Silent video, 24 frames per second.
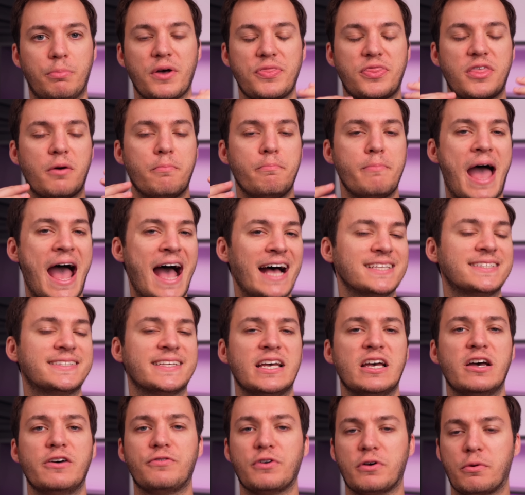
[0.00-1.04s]
But the
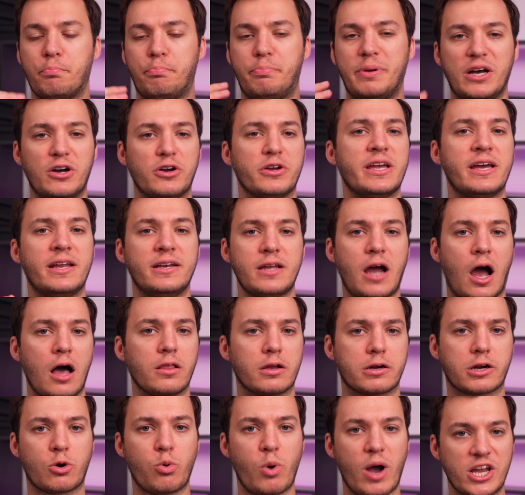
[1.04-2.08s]
massive billion
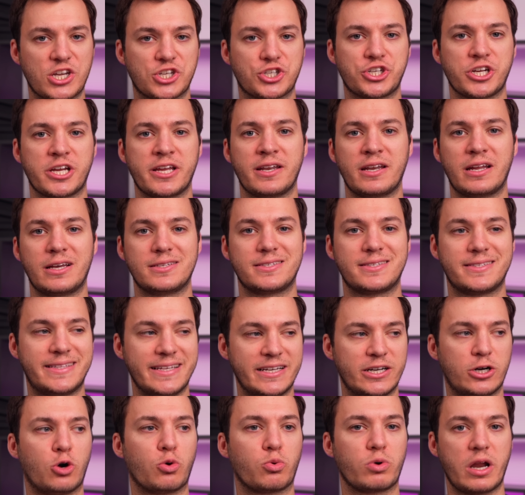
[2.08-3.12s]
dollar question
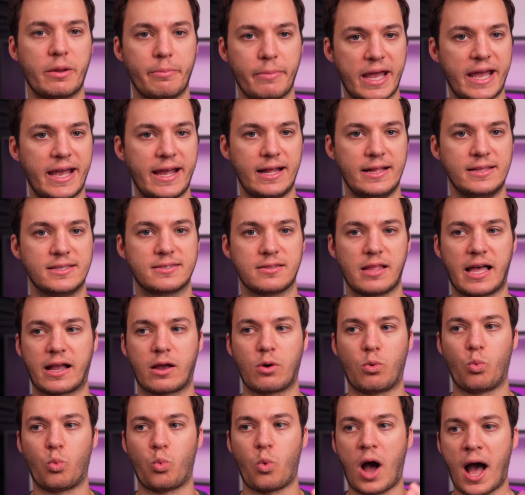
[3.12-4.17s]
still remains. Like,
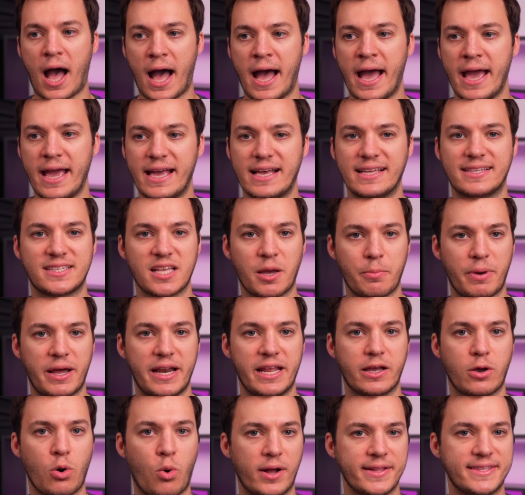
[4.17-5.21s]
why is
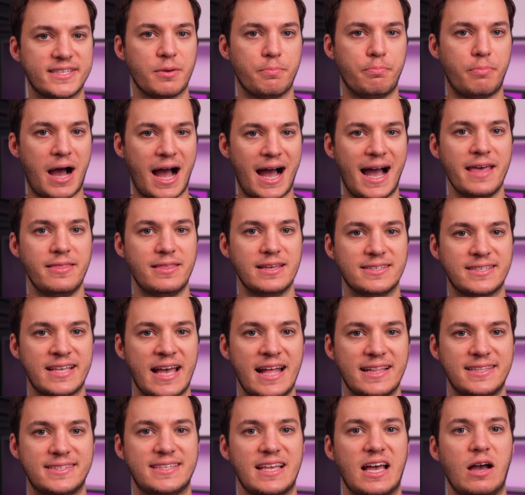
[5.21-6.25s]
somebody going to buy this
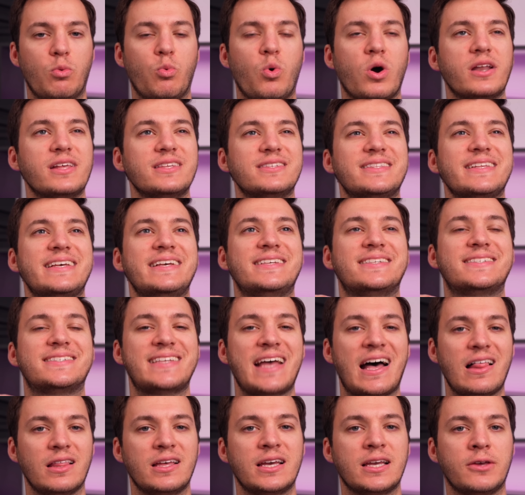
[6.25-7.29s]
headset? What is the
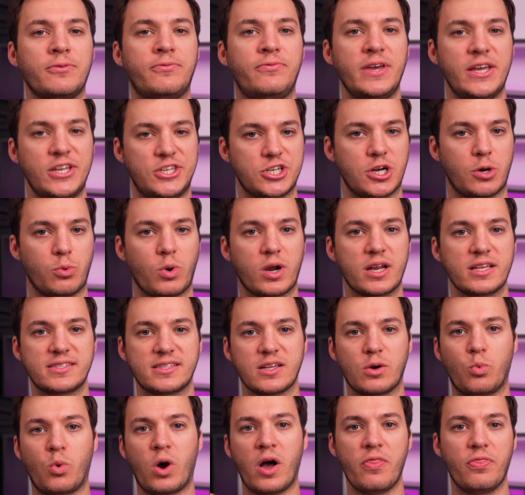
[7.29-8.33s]
selling feature? What is
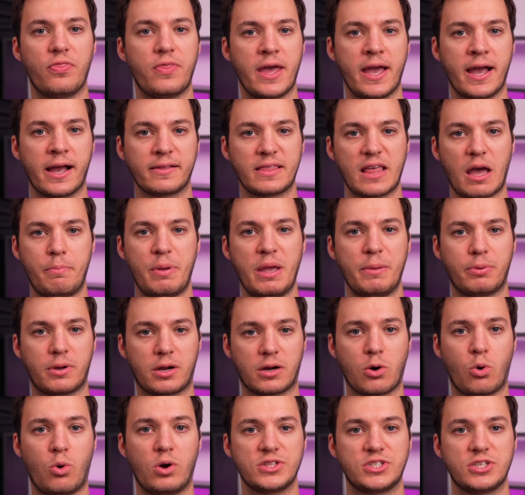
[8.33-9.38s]
the one thing that people are
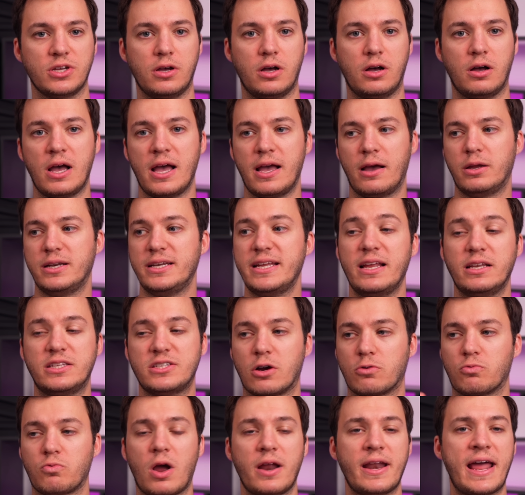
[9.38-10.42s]
going to need
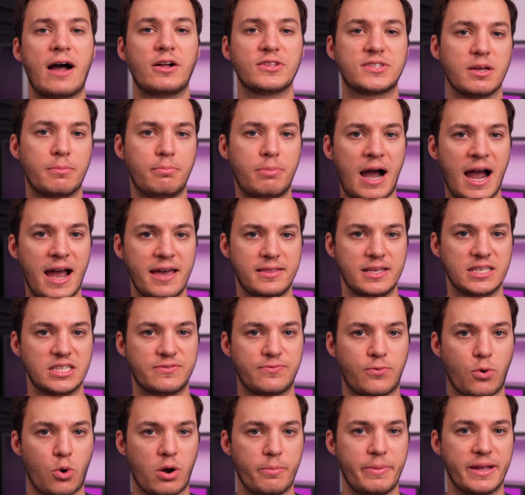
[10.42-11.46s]
to run out to buy this
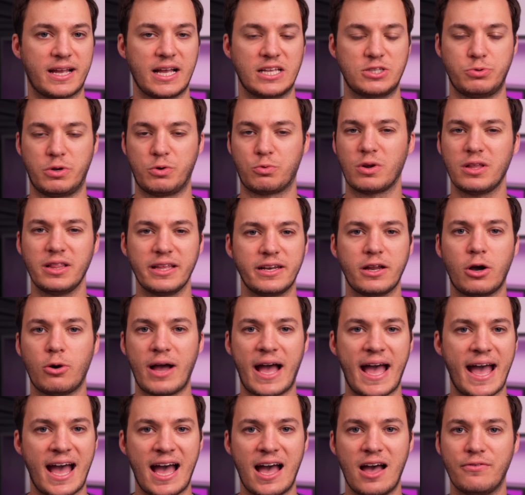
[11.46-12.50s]
for? Because we really don't
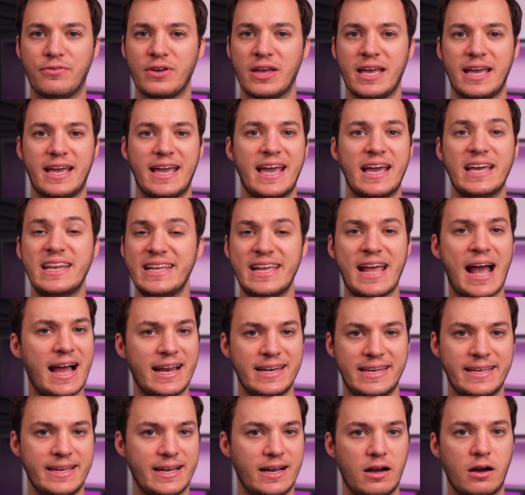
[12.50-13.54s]
have any
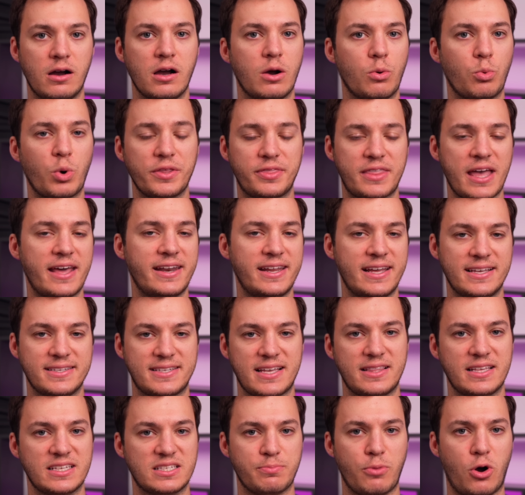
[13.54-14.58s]
idea what that is
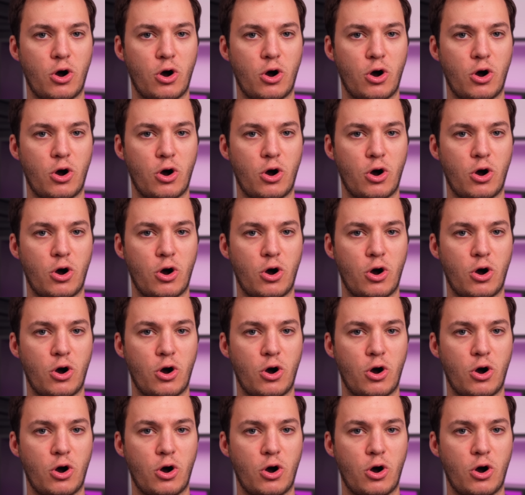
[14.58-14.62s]
at this